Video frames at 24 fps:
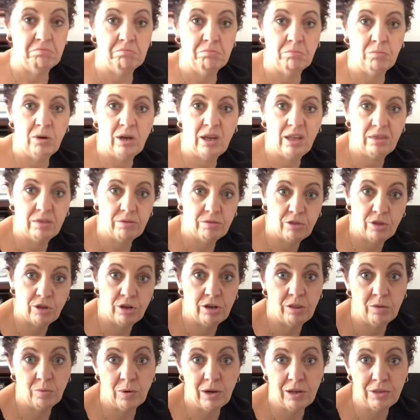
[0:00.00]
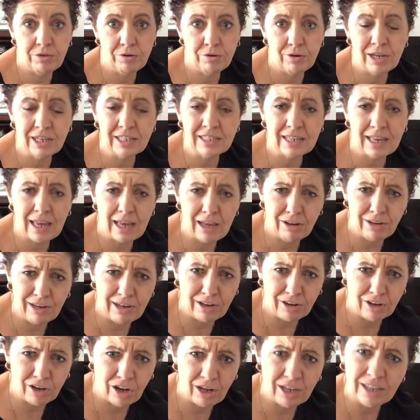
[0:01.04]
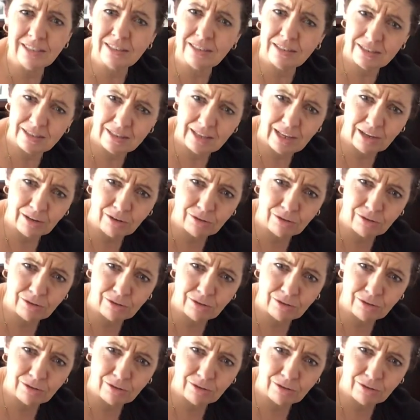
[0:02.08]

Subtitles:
we're a third of the way through our scale now, guys. Isn't that